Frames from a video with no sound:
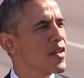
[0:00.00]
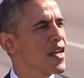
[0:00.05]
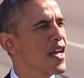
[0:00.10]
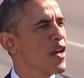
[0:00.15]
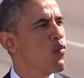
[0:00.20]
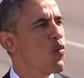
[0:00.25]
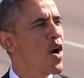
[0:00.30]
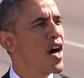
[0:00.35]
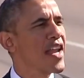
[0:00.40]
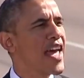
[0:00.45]

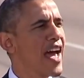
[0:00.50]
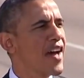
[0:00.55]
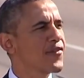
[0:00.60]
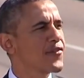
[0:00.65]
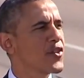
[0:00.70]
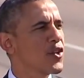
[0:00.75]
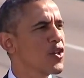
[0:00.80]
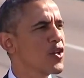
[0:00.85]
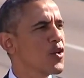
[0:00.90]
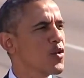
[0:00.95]
In one
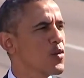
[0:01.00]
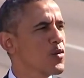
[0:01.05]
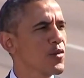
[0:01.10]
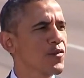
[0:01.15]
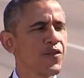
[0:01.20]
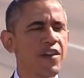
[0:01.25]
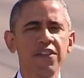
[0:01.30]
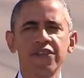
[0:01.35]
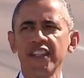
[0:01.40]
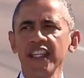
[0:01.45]
afternoon
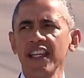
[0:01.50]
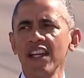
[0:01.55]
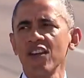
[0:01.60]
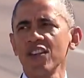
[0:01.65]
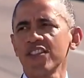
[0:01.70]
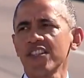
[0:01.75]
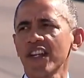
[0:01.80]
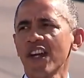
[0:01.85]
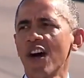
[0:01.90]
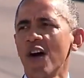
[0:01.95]
50
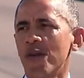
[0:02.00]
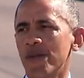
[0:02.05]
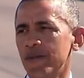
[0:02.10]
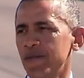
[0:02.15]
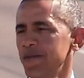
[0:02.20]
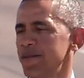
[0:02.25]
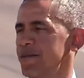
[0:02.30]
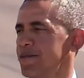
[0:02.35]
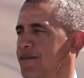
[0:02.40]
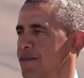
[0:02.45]
years ago,
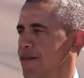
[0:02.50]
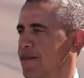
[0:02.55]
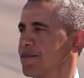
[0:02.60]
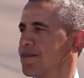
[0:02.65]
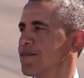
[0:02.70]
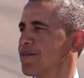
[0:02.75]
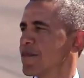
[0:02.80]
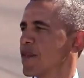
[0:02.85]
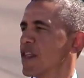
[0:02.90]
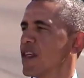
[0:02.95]

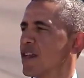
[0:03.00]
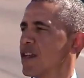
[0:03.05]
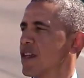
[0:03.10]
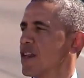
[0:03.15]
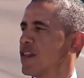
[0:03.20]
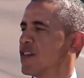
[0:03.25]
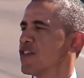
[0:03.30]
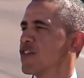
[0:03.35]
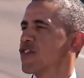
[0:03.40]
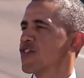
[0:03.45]

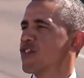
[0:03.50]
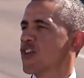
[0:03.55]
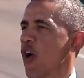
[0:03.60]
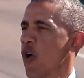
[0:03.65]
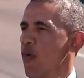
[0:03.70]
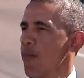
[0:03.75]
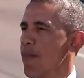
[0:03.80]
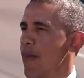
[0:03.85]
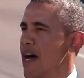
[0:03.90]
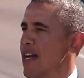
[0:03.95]

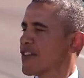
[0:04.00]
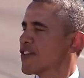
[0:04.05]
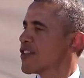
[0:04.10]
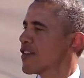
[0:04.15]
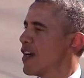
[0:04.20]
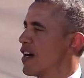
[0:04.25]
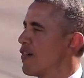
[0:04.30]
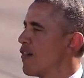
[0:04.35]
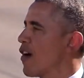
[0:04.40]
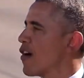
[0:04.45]
so much
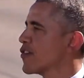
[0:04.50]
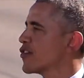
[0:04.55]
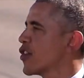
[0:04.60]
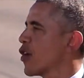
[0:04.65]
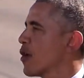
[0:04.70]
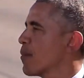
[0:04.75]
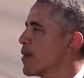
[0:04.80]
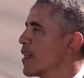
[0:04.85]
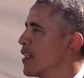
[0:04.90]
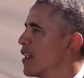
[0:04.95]
of our
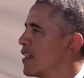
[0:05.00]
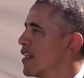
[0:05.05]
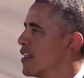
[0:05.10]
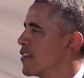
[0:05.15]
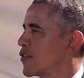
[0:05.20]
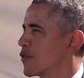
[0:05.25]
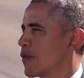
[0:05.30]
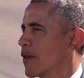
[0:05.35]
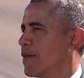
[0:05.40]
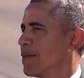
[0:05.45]
turbulent
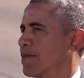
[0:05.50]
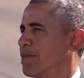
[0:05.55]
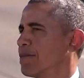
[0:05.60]
history,